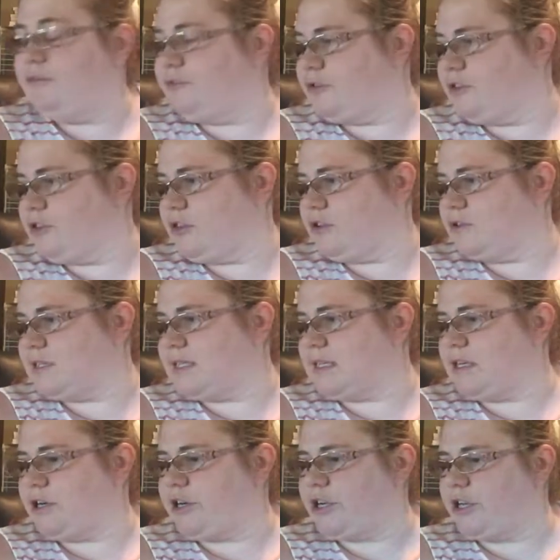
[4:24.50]
For those
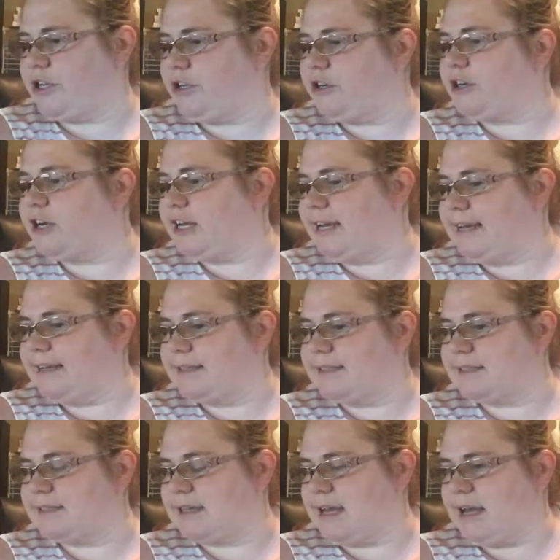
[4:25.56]
that are
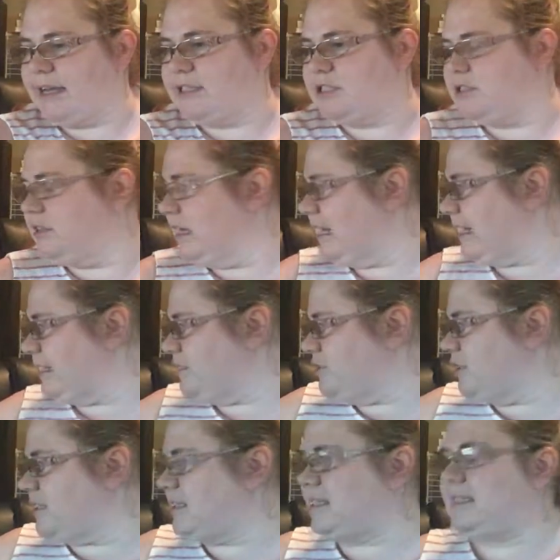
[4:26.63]
curious, like I
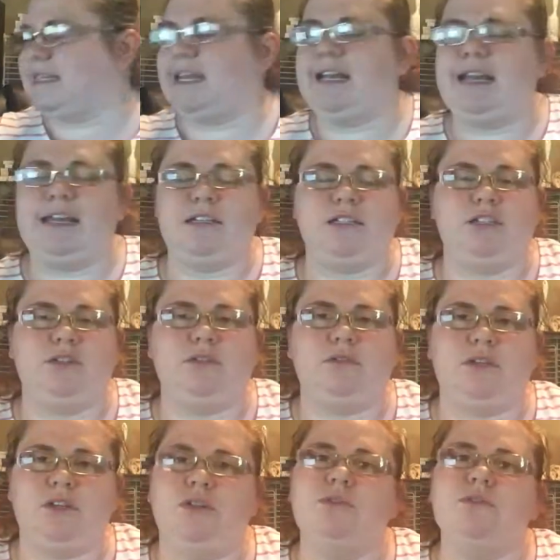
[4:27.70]
just said, I do
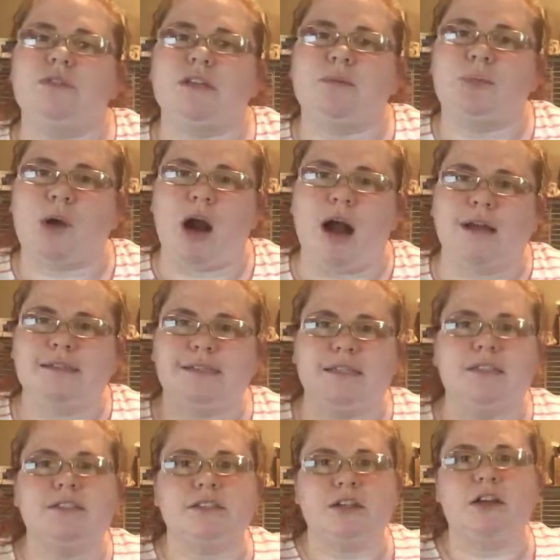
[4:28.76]
use a
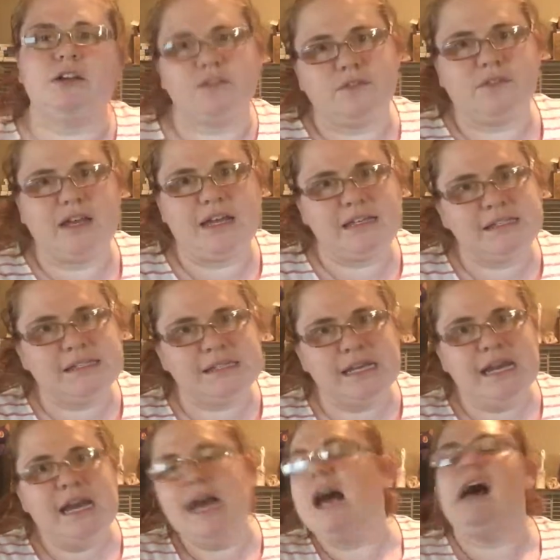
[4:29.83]
proxy service.
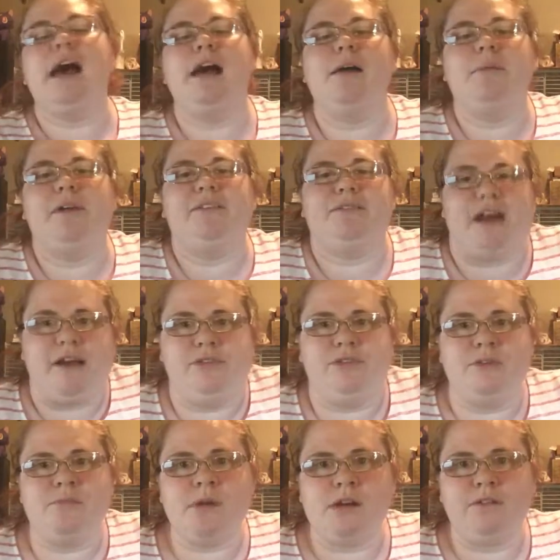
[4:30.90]
I found
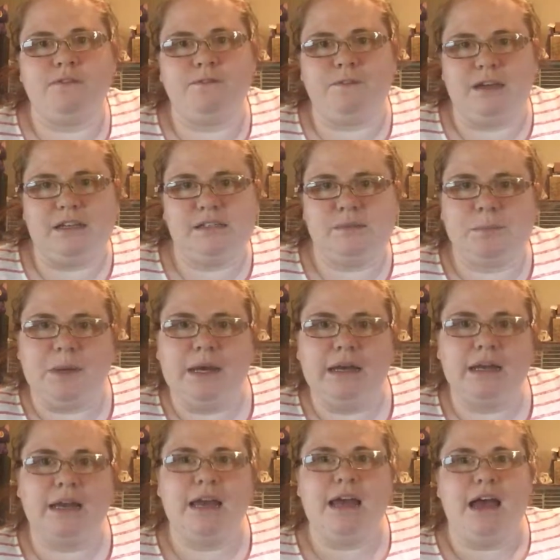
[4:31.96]
them on Facebook.